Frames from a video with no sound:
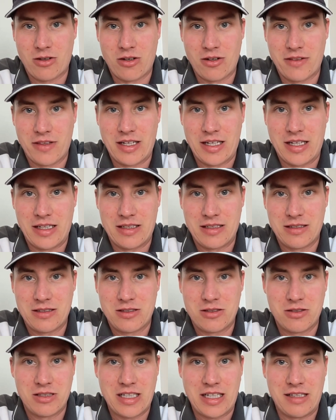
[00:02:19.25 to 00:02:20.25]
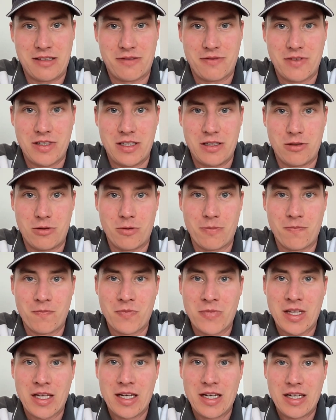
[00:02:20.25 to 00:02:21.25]
on that today's video
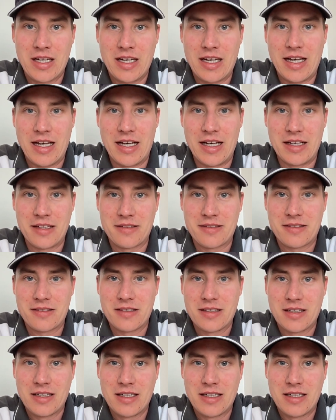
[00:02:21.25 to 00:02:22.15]
is,